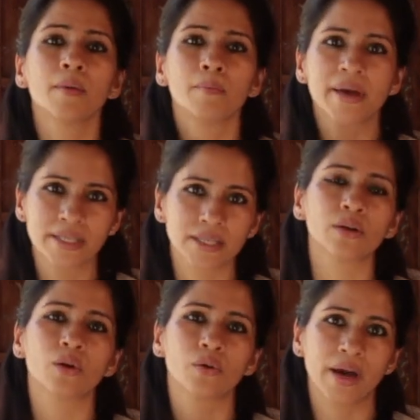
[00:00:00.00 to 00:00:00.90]

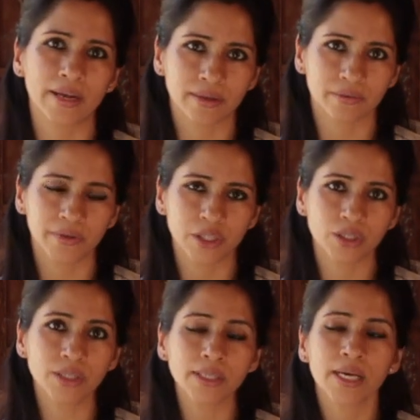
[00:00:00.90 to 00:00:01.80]
bacterial or viral
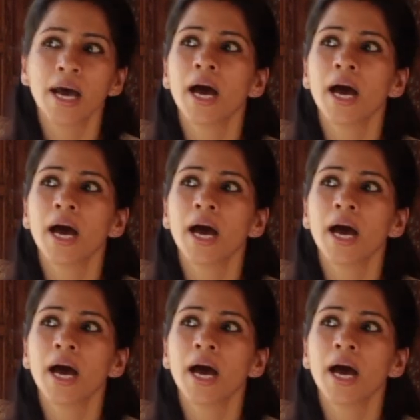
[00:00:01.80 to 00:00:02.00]
infections.